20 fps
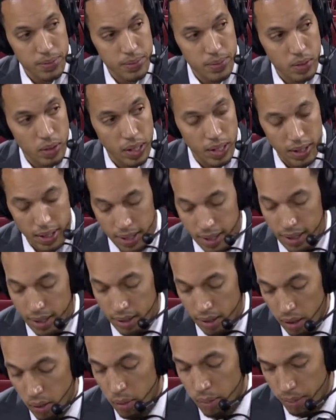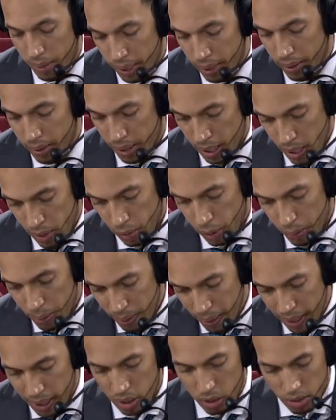So I thought we
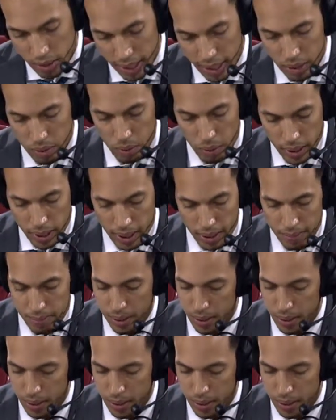played okay to win,